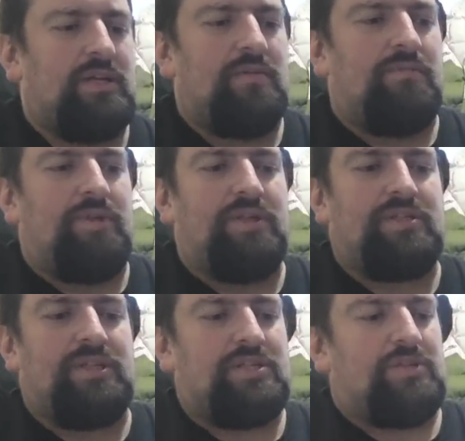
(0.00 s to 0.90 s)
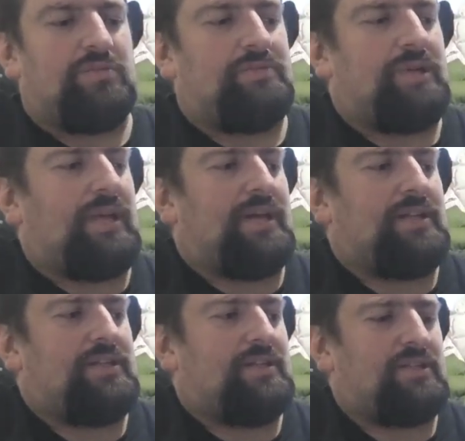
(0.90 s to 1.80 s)
But this is Ultimate
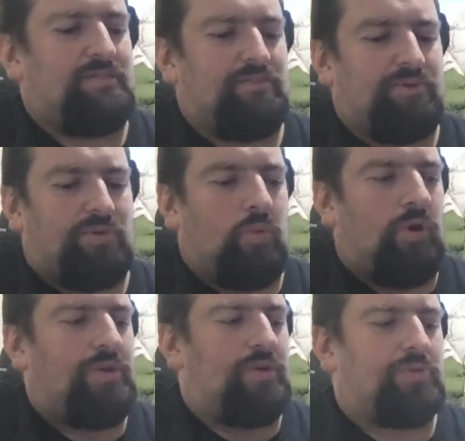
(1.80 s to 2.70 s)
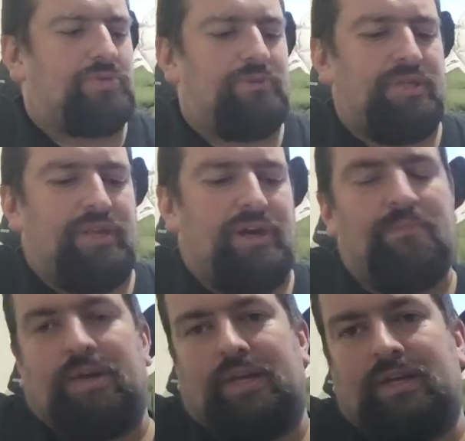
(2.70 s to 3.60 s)
Galactus Book 1, Ultimate
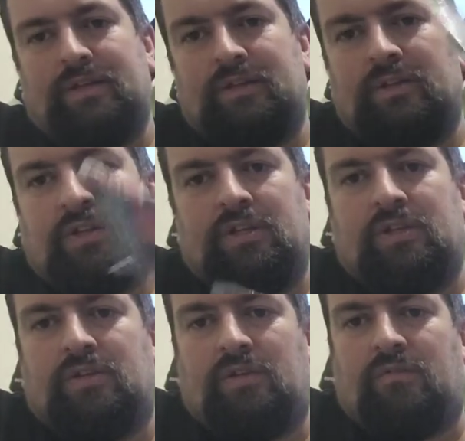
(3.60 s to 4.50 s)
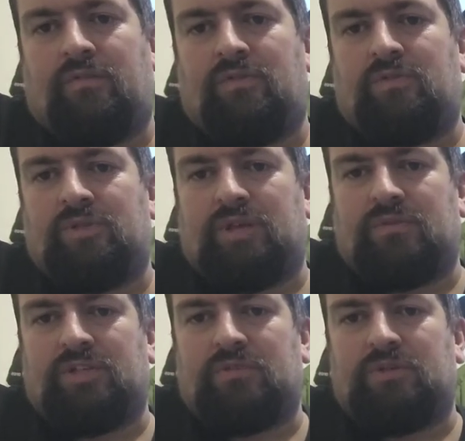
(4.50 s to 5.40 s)
Nightmare. I refer to it as that
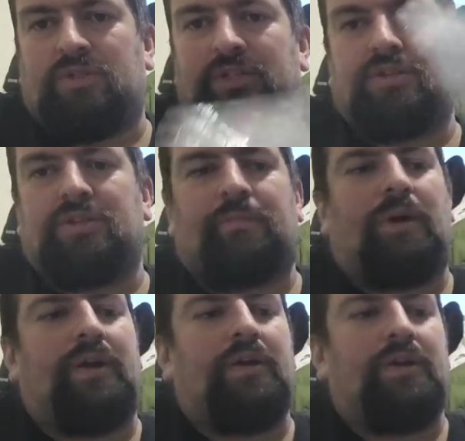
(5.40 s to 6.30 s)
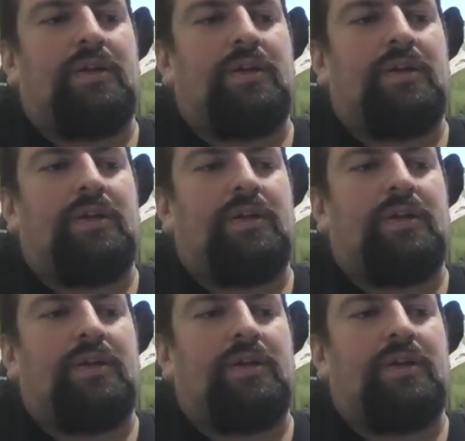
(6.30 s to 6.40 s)
because that's what it says on the spine.